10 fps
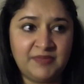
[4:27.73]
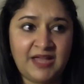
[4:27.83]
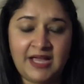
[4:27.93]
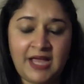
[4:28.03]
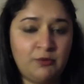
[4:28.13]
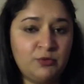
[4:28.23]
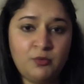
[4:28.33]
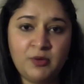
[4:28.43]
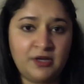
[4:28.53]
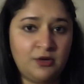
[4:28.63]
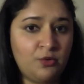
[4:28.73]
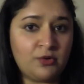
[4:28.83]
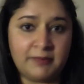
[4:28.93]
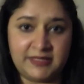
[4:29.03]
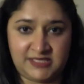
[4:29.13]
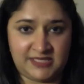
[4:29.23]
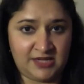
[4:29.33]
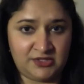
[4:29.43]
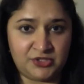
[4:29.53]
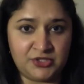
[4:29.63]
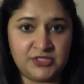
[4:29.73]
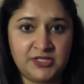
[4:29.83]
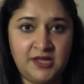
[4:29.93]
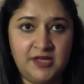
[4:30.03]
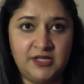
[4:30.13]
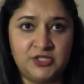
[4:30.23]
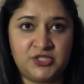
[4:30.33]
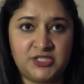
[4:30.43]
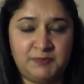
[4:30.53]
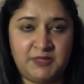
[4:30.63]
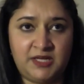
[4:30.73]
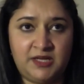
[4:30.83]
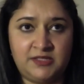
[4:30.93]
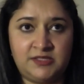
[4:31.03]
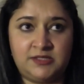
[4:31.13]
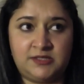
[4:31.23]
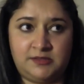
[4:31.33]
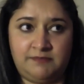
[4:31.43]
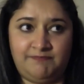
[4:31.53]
I, I wouldn't want to lower my standards just because